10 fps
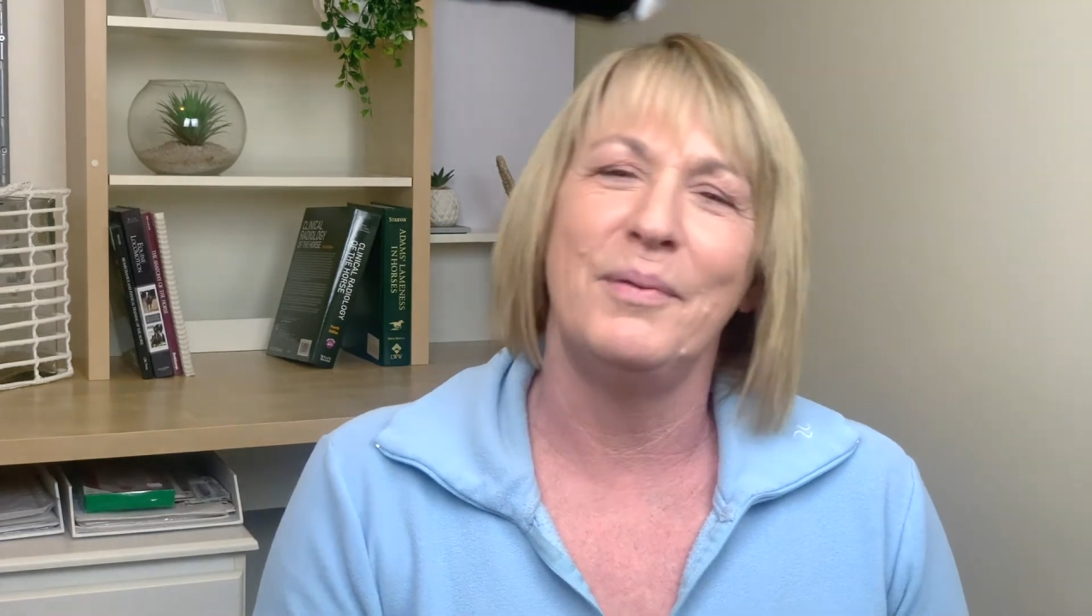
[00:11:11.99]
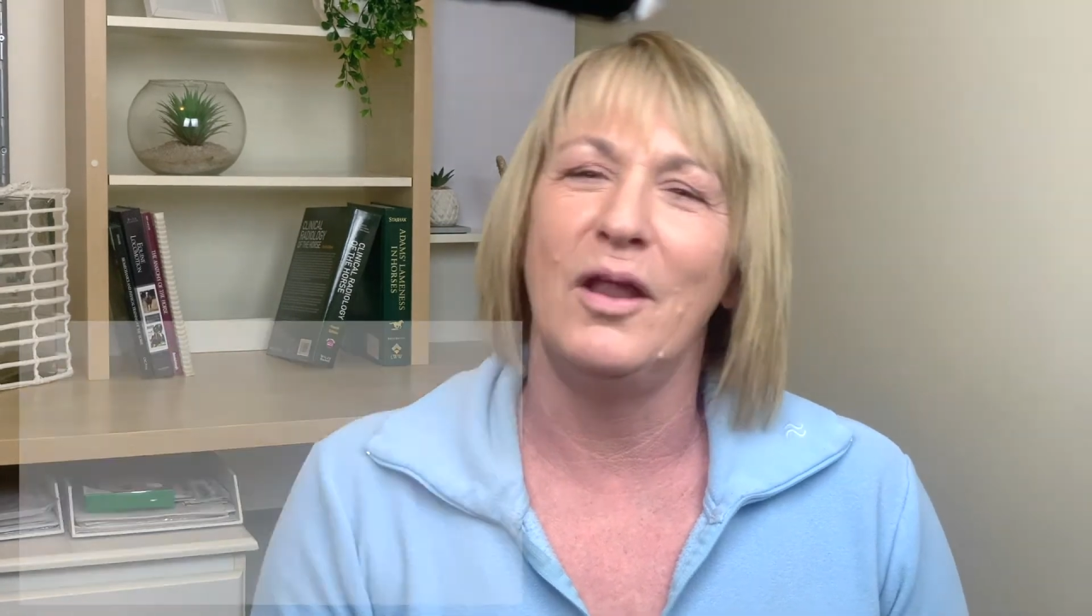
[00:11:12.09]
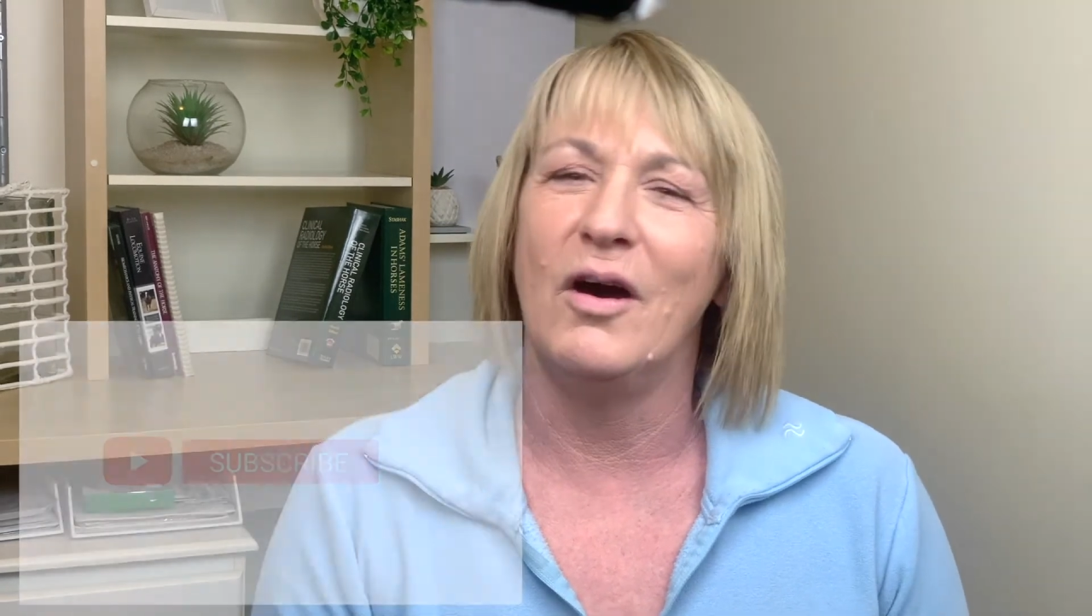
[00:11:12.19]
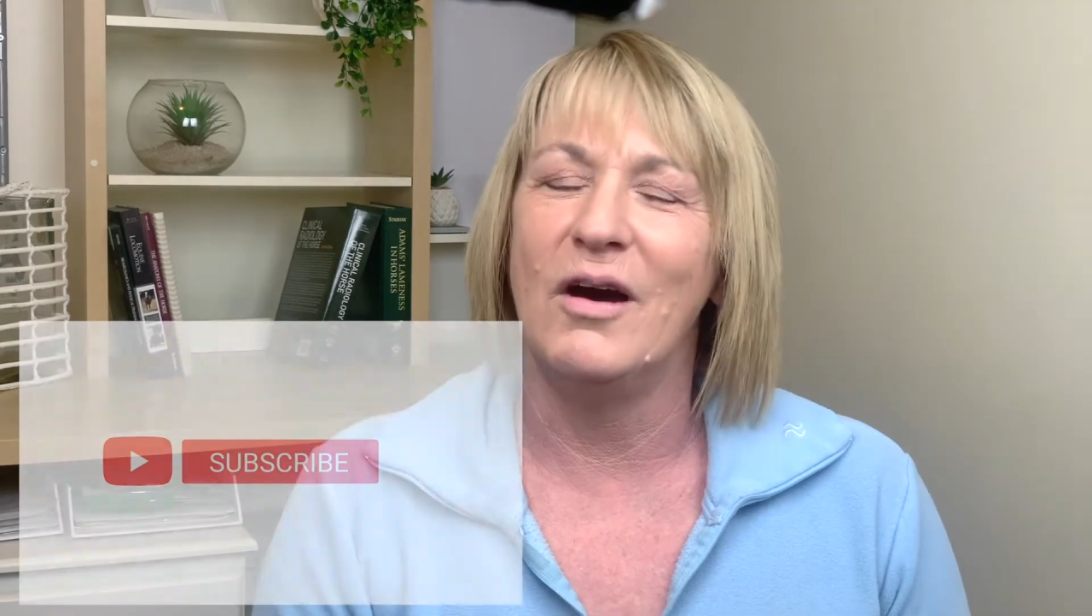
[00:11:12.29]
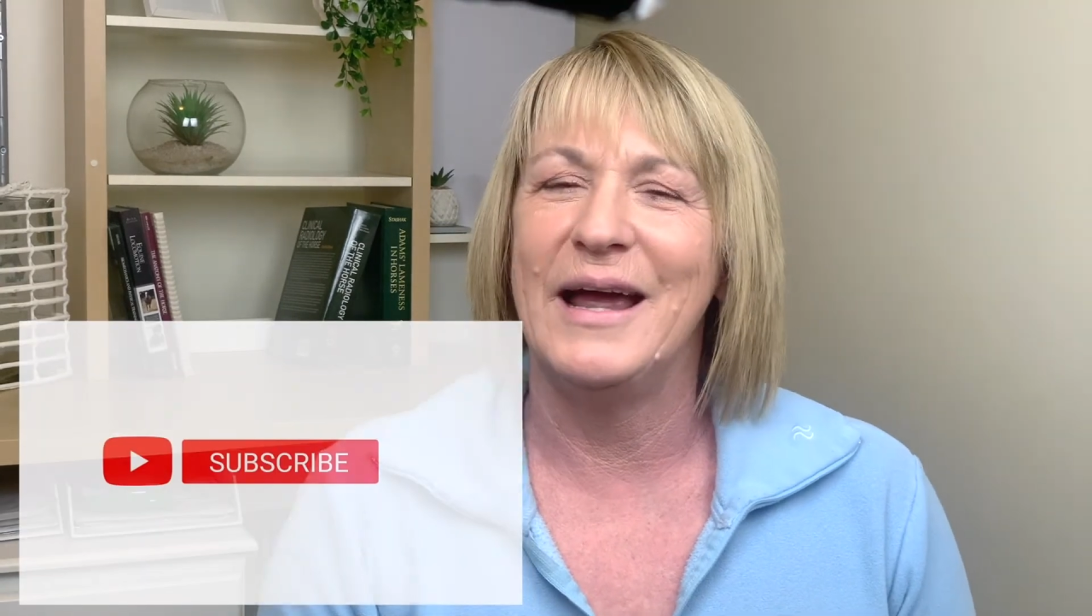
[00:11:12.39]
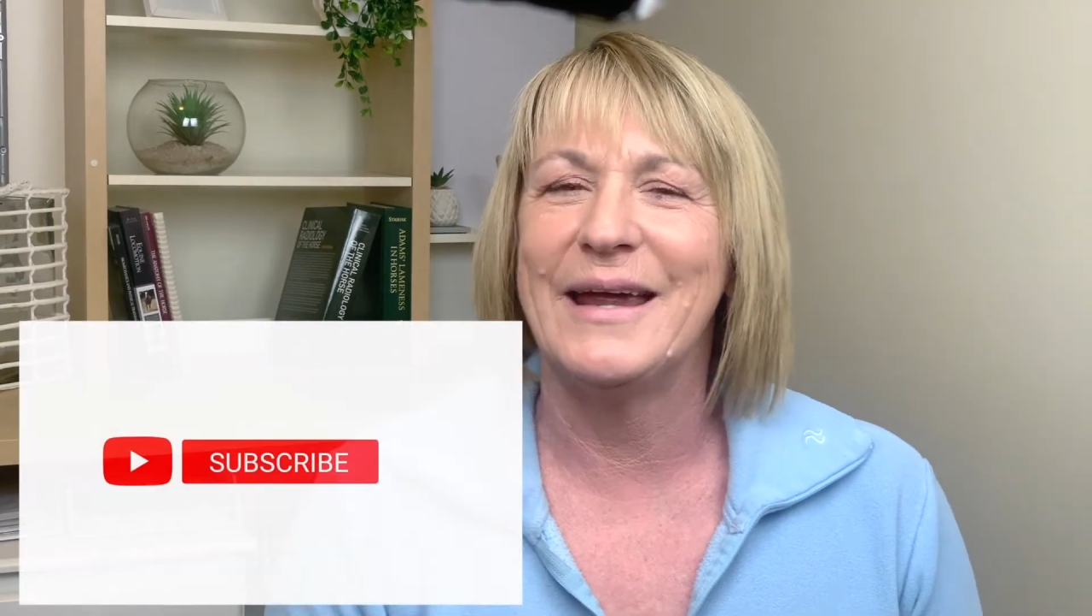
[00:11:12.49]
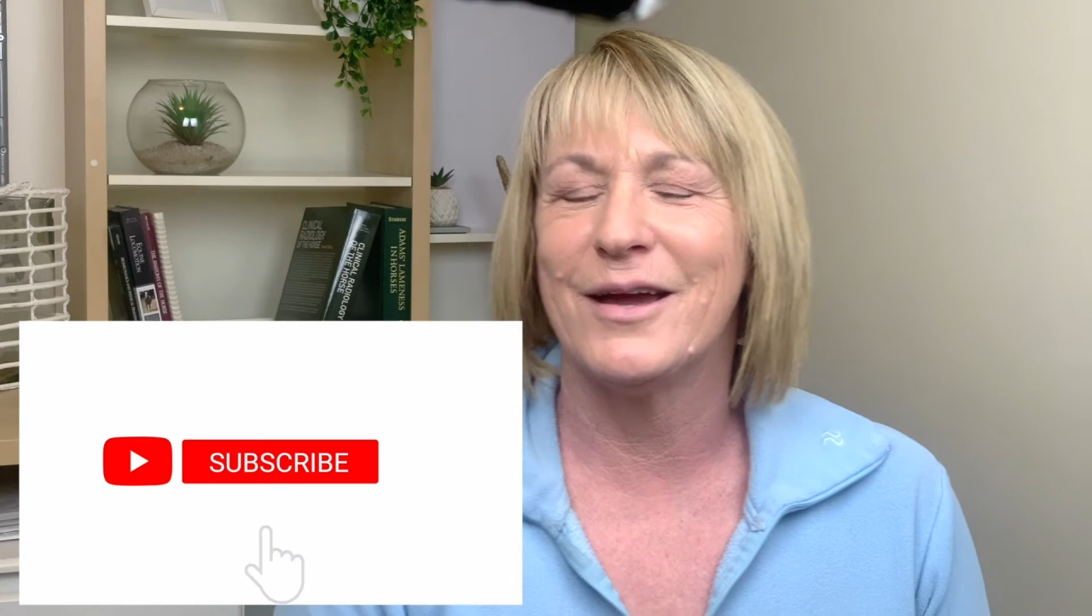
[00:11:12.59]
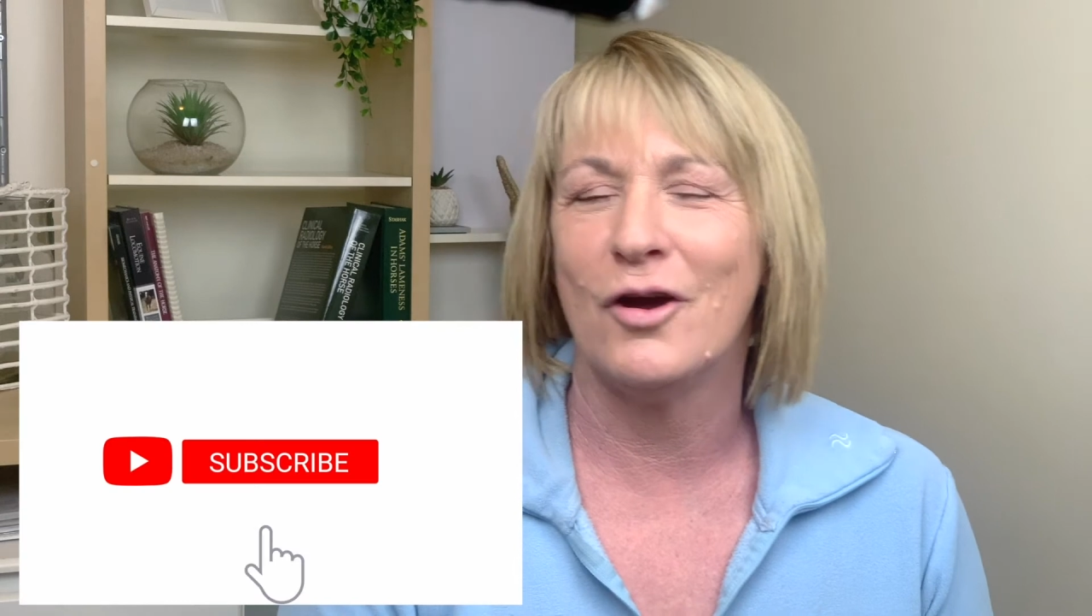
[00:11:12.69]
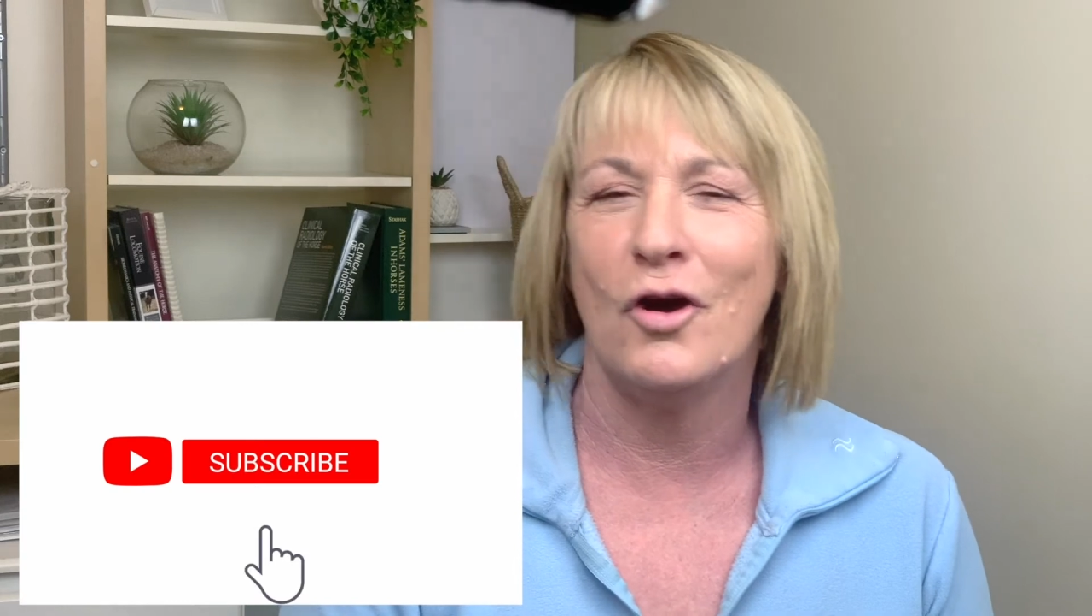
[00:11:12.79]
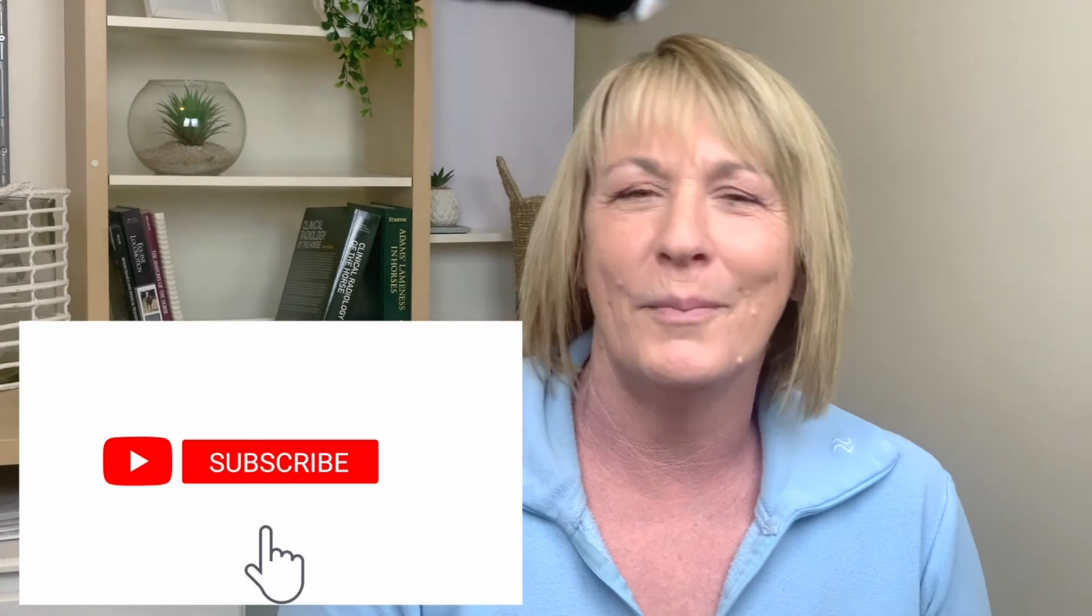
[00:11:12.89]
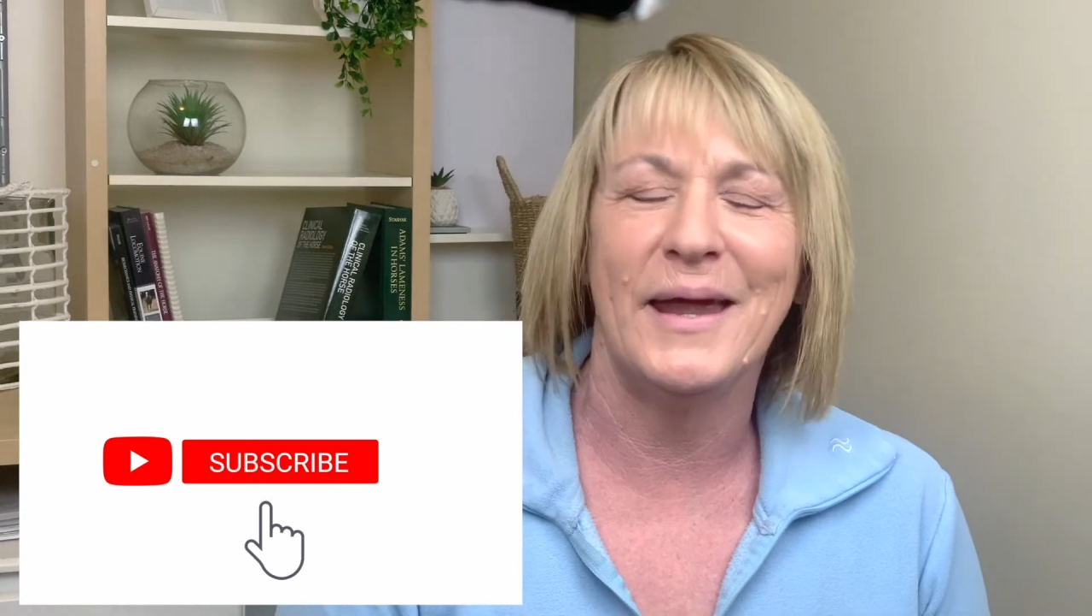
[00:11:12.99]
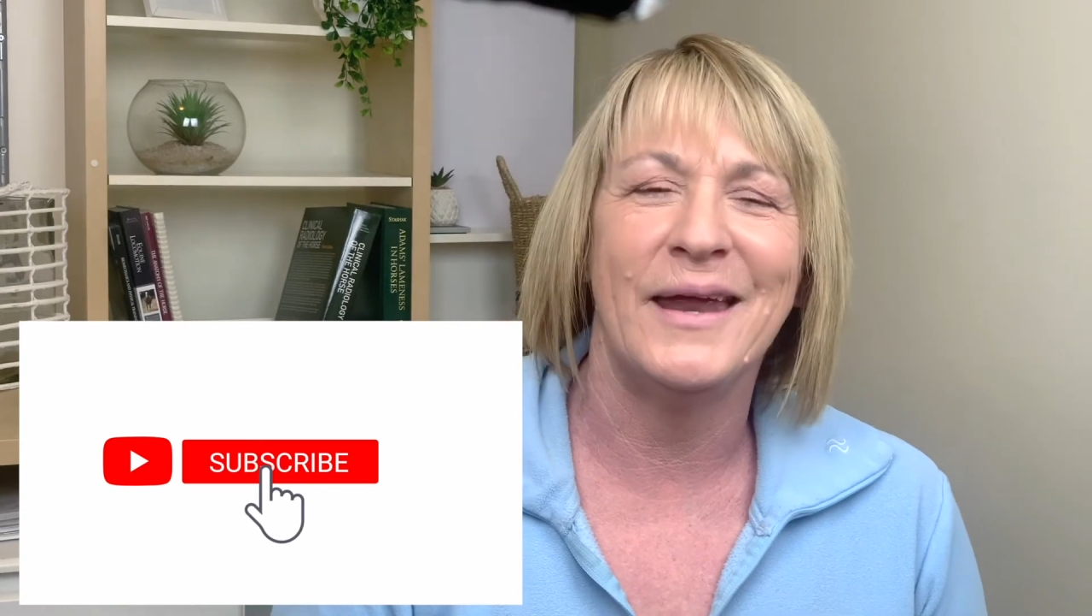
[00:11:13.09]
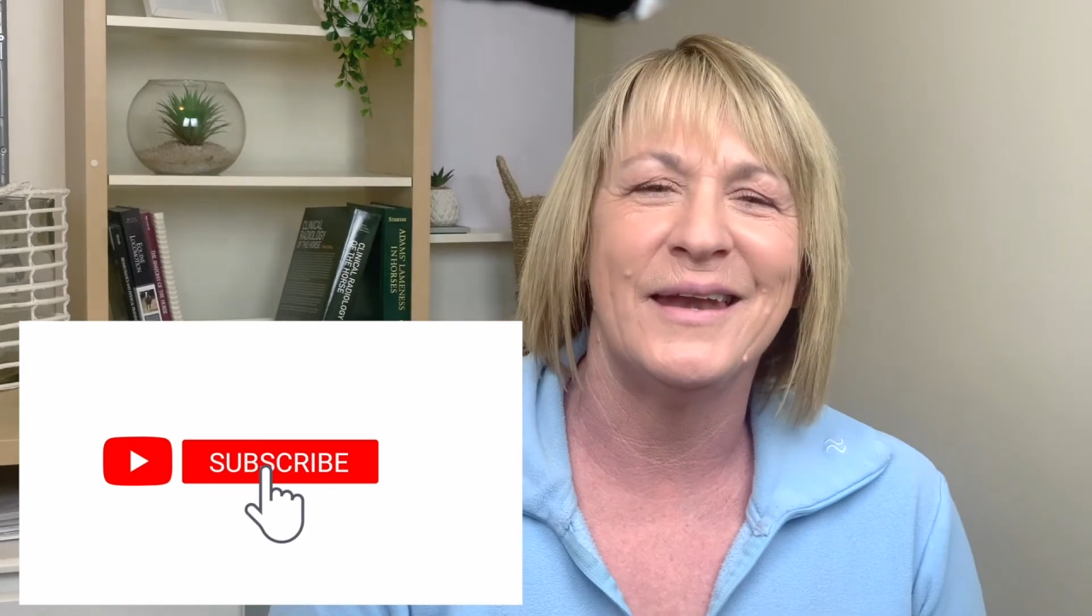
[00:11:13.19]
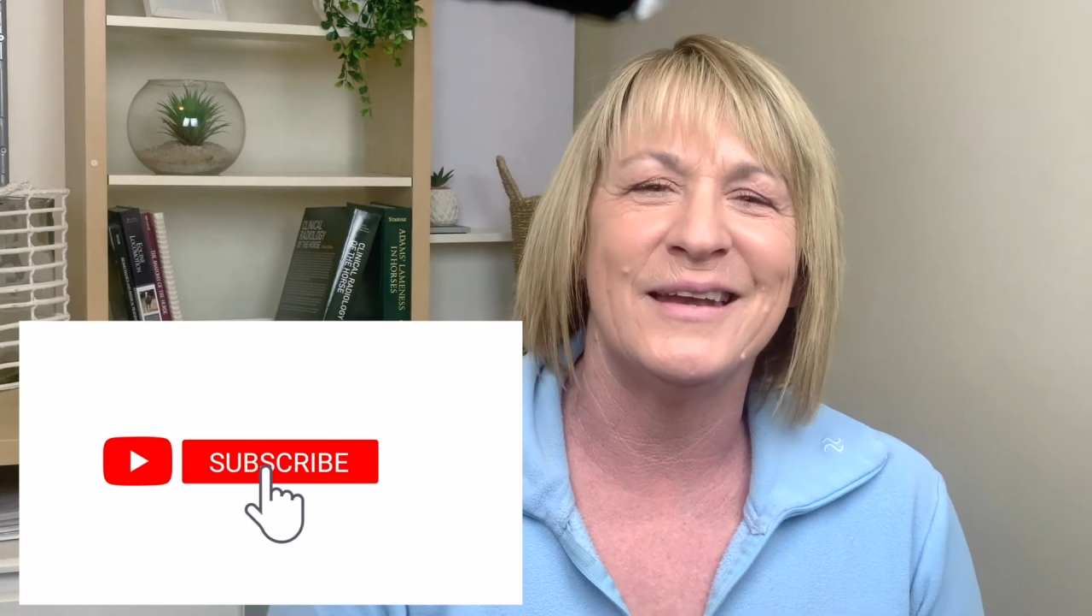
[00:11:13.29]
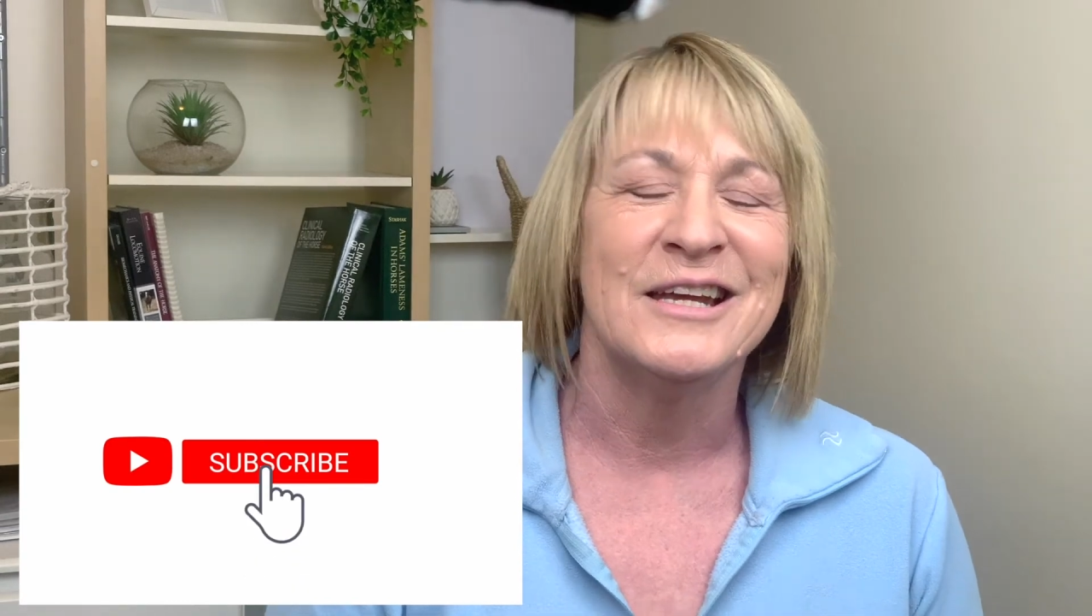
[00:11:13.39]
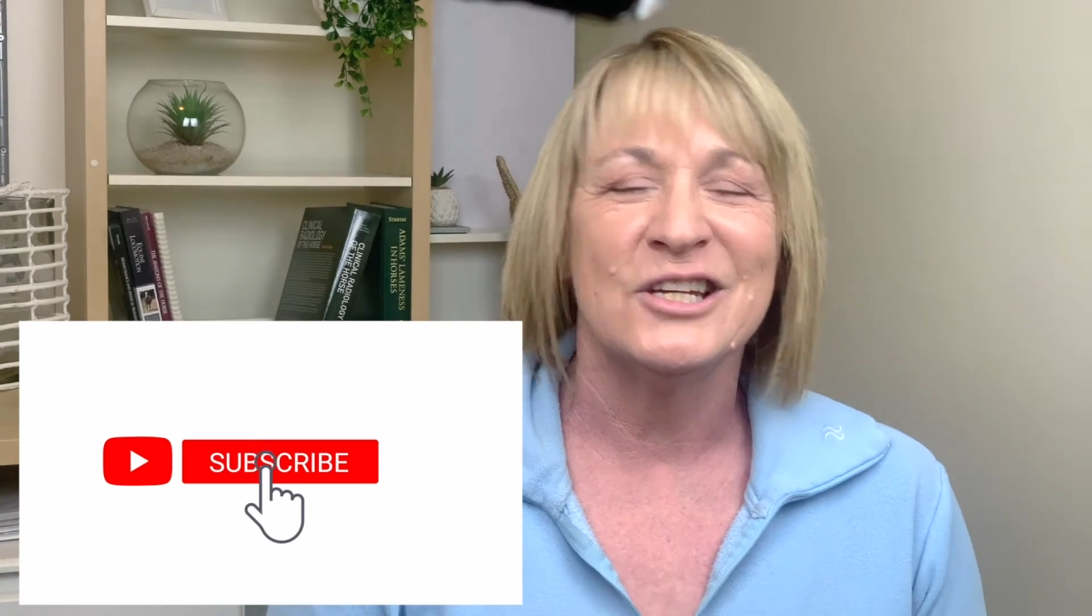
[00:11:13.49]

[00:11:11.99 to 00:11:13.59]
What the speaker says: like, comment,